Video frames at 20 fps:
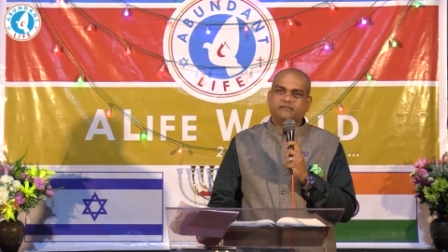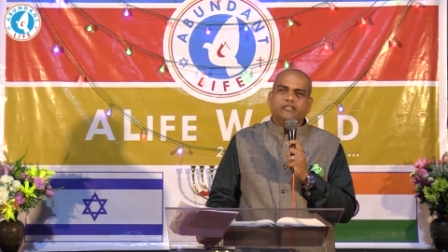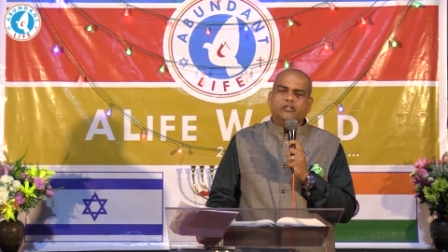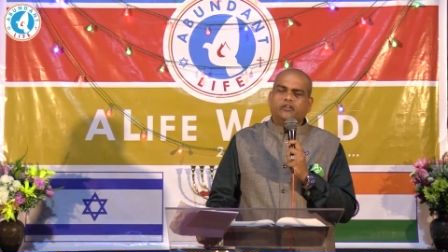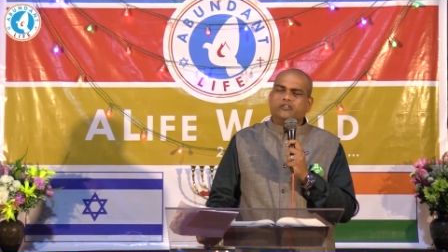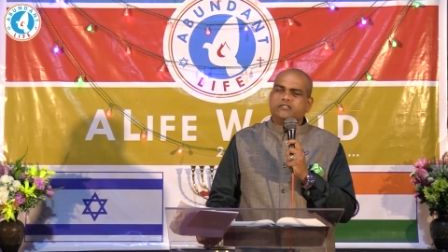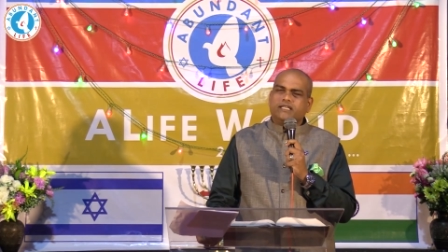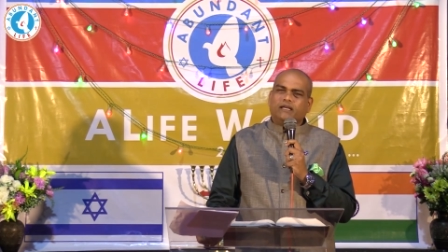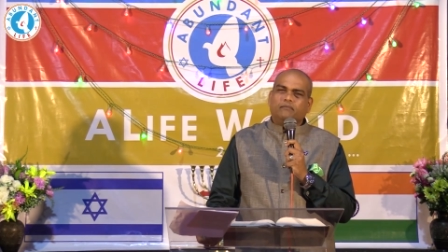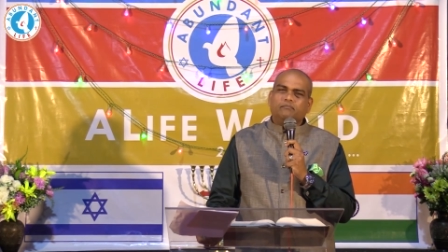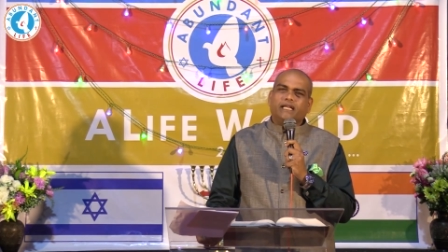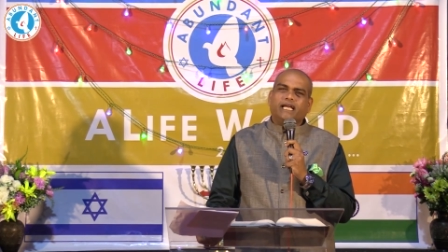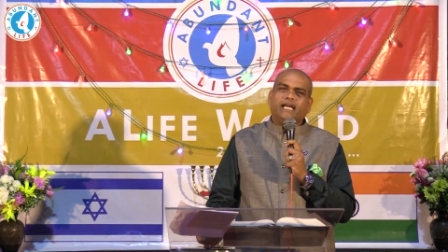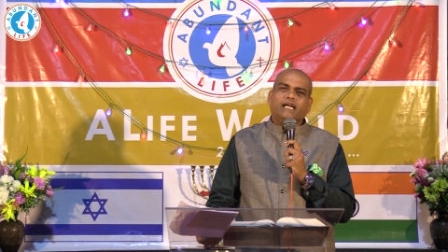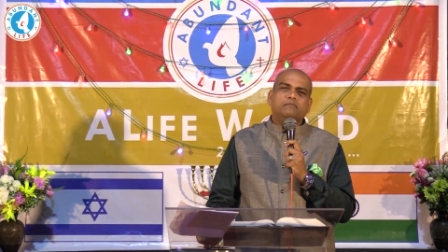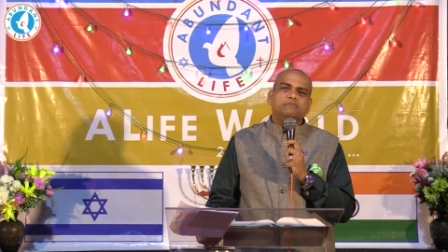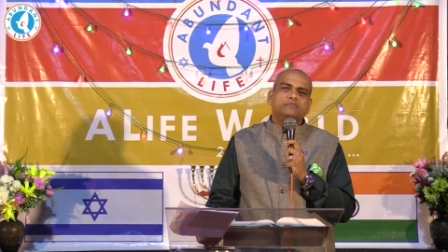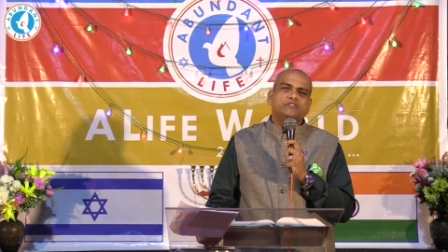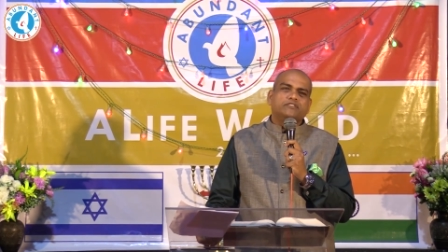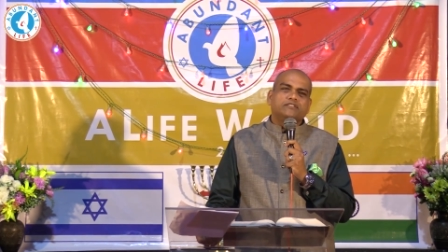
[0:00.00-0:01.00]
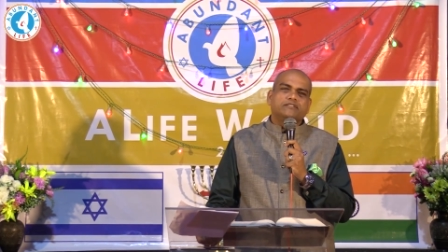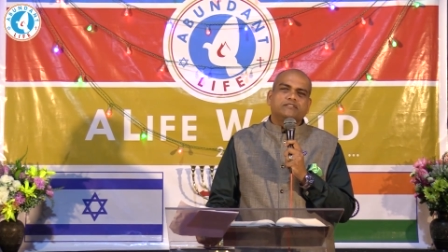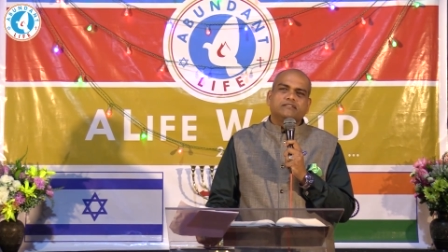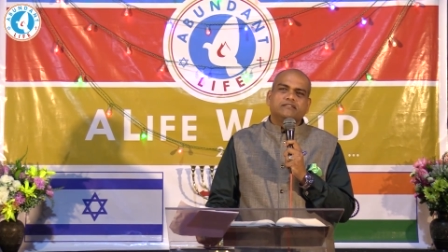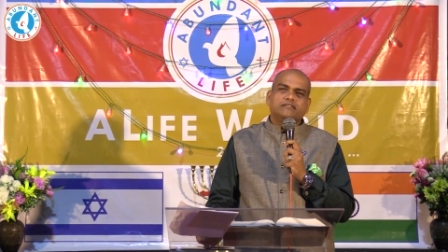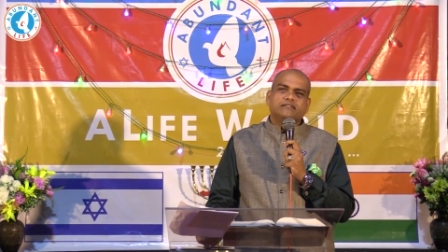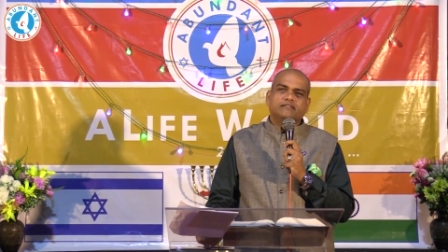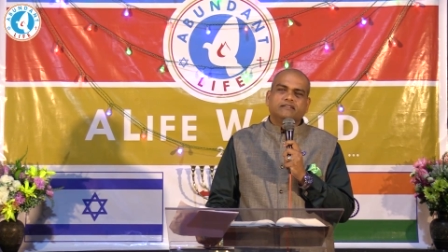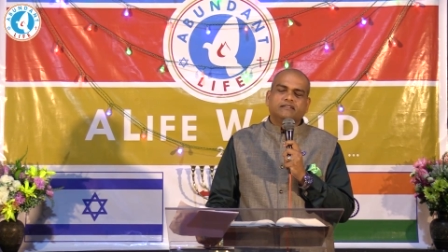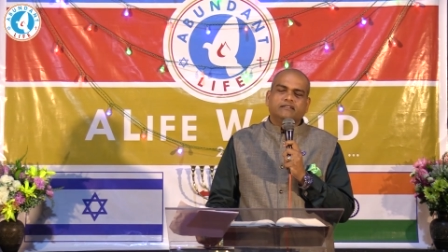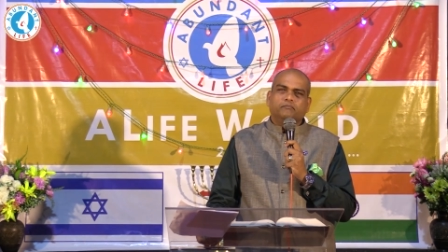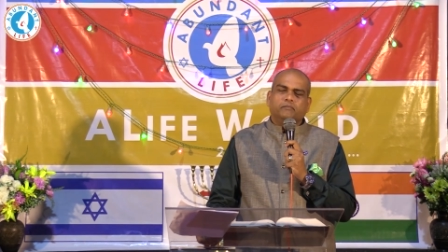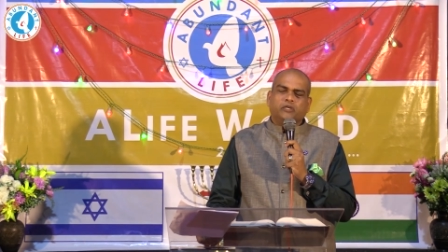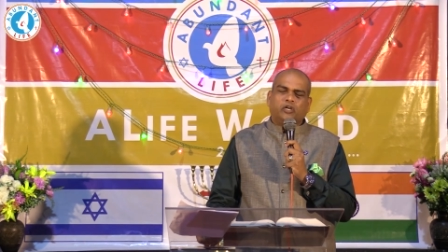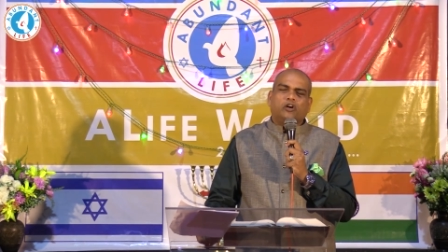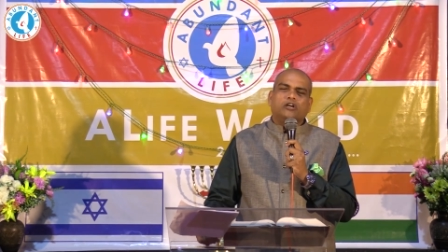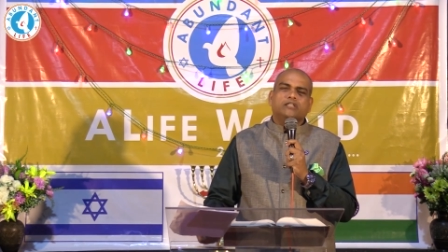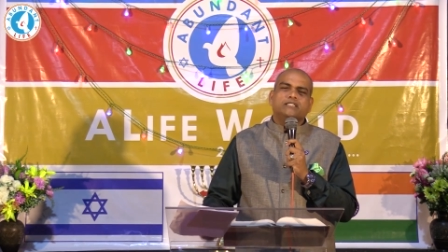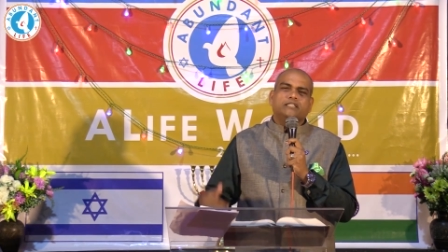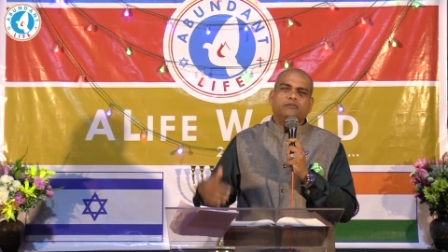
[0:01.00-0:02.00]
You know, sometimes
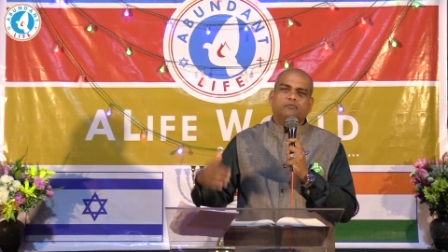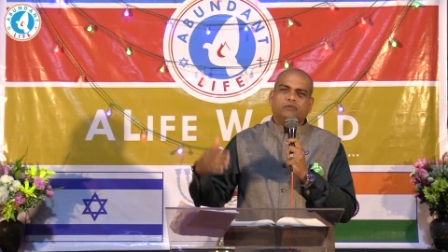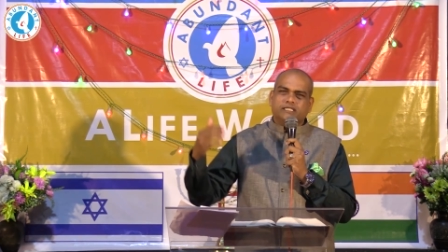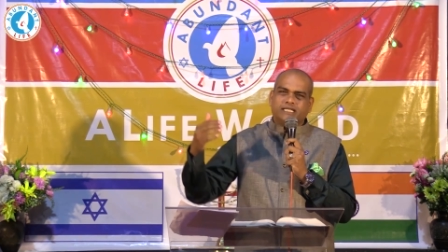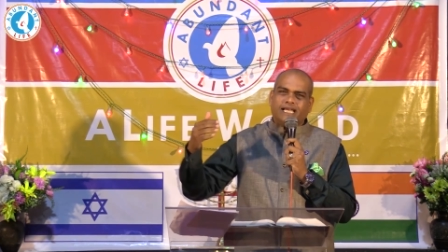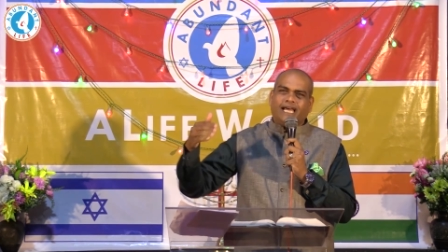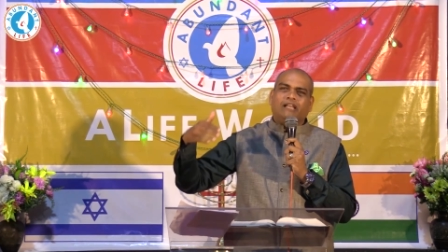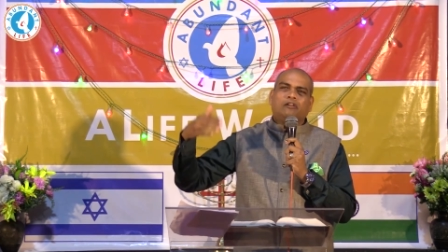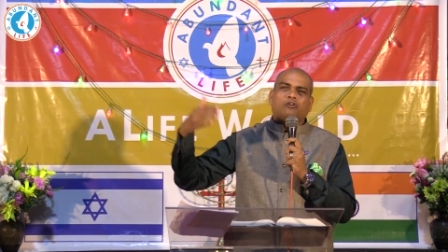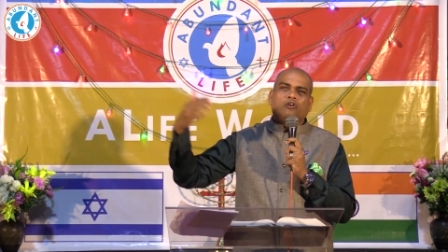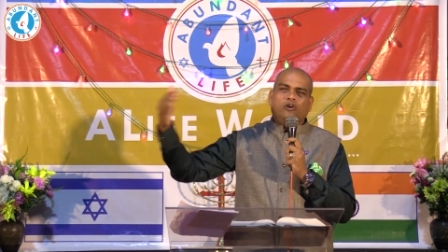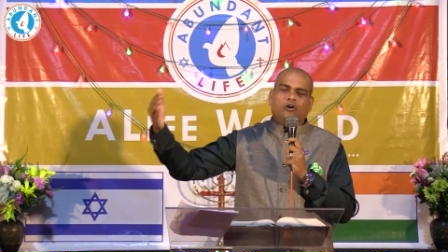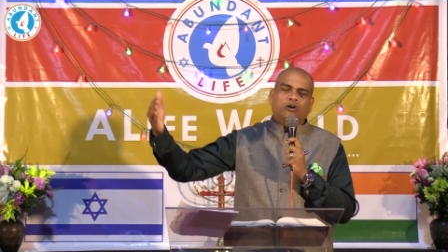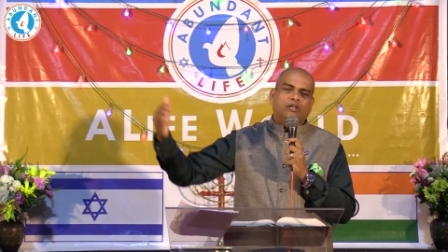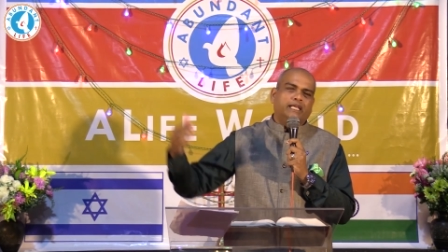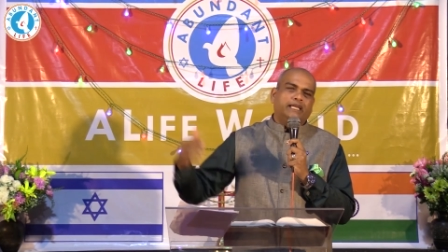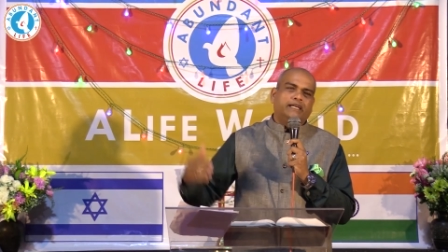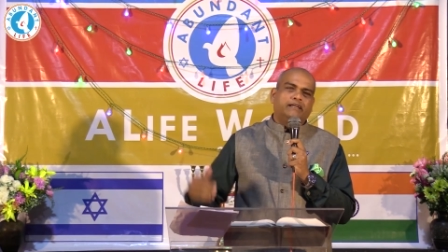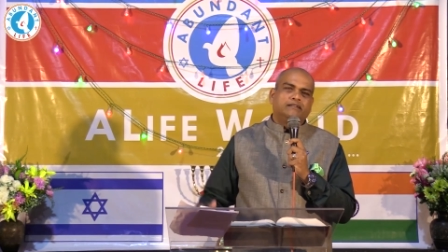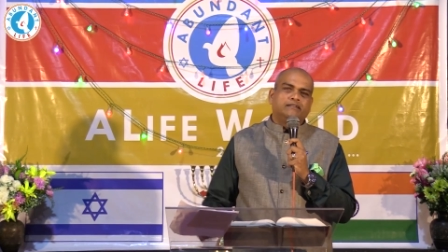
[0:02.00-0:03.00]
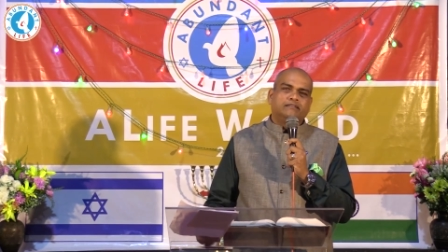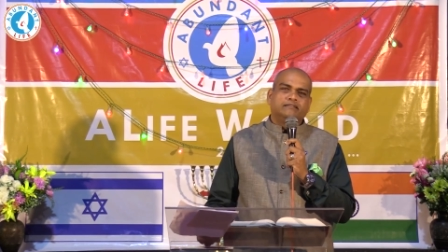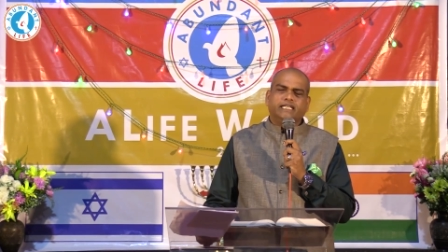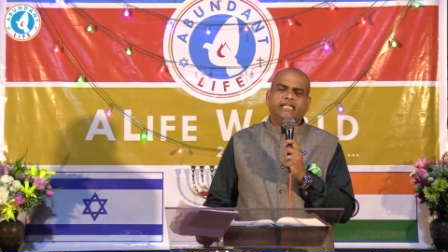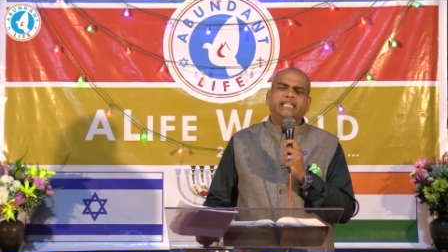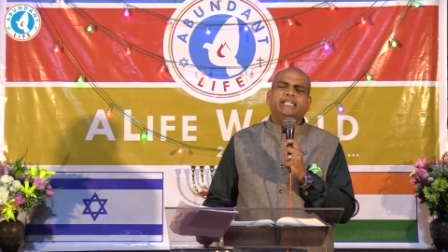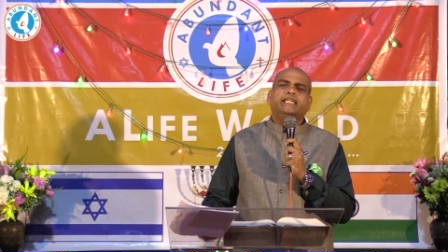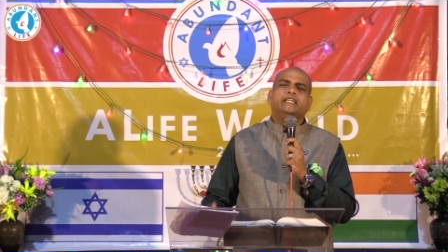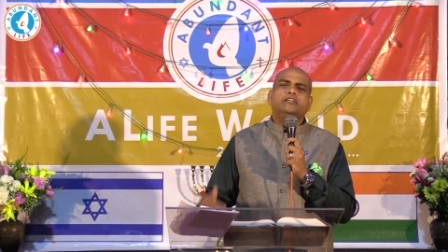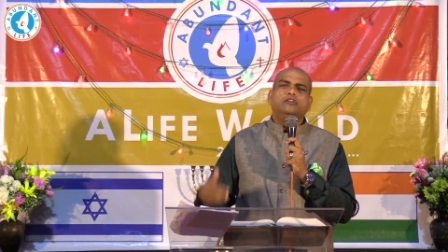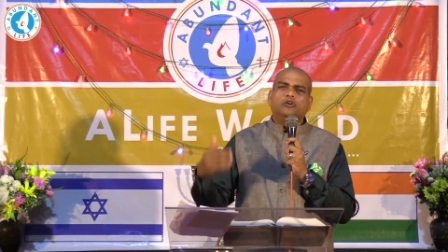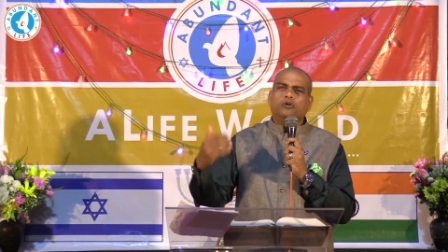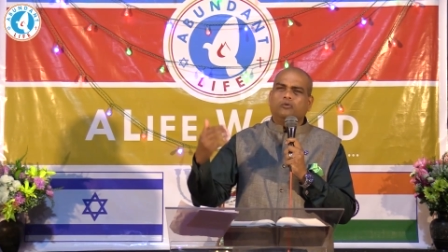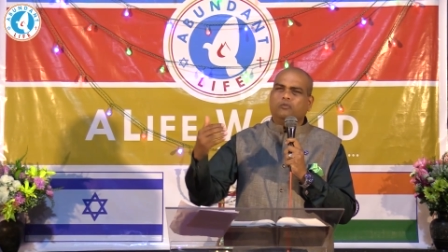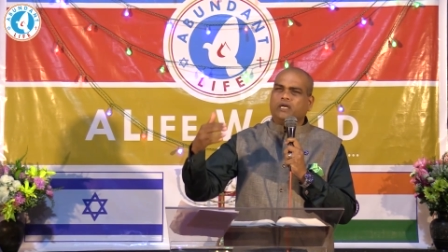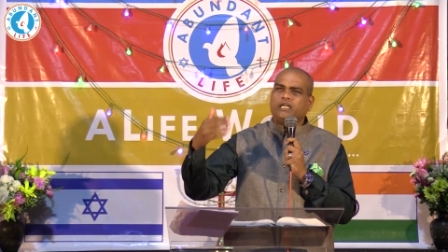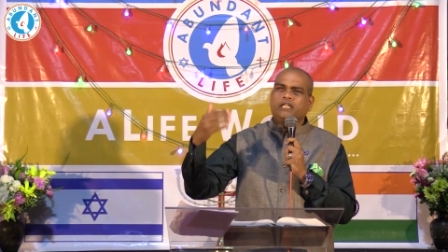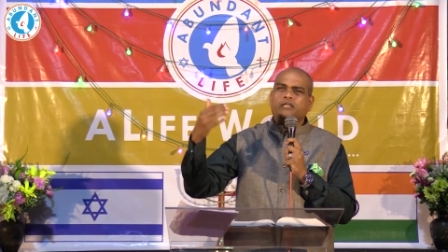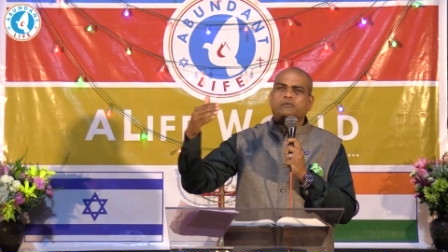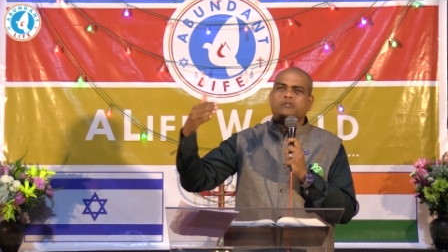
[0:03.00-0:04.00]
because he was alcoholic, he didn't know
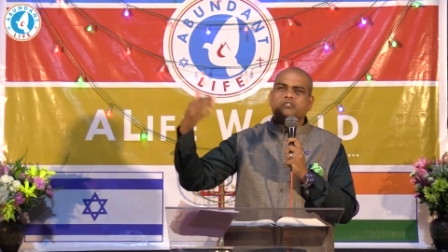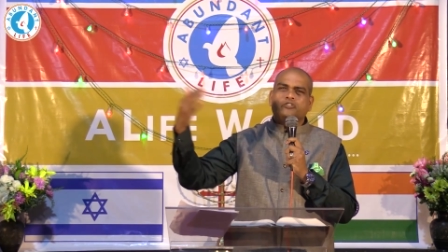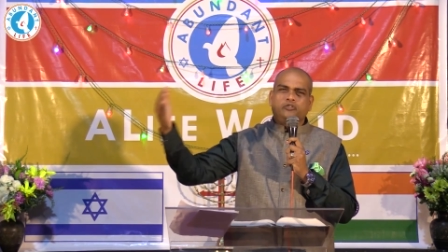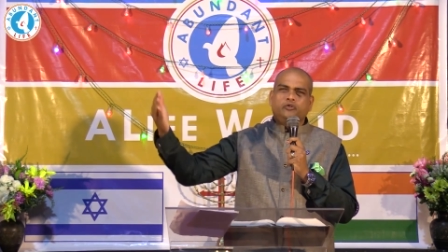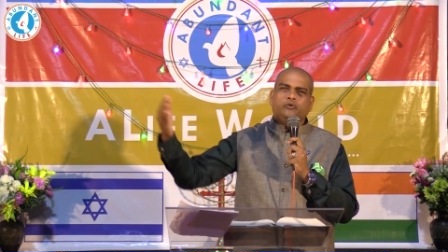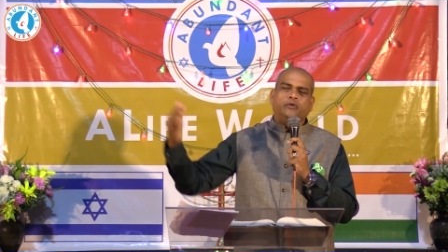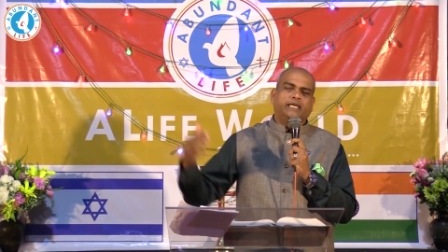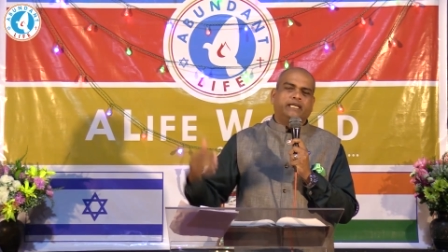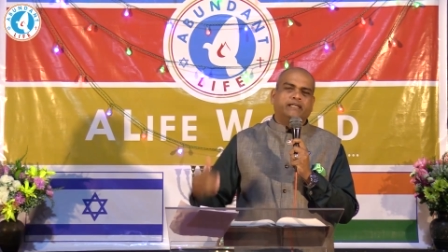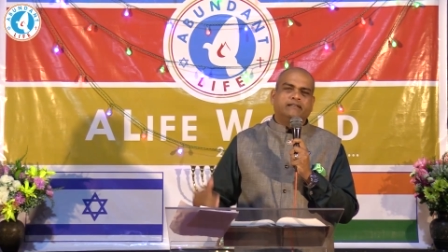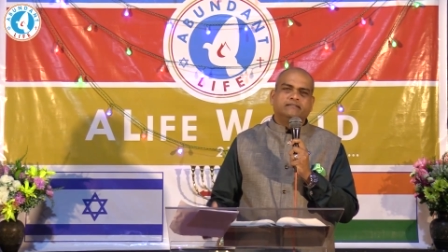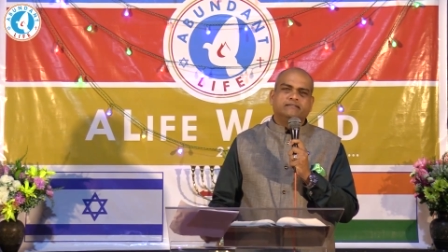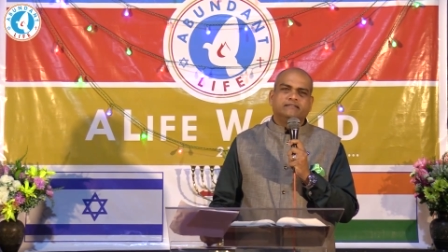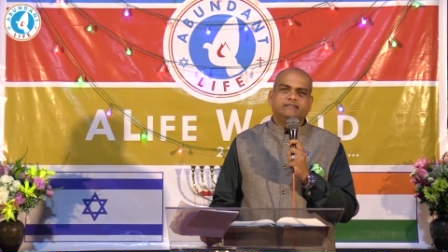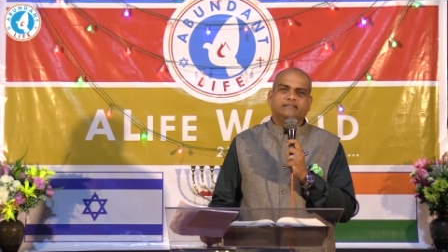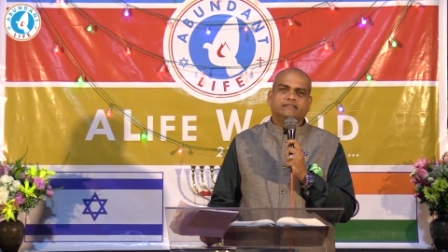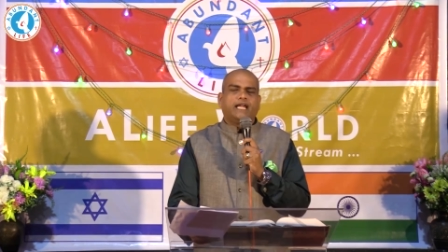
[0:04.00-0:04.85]
what he was doing.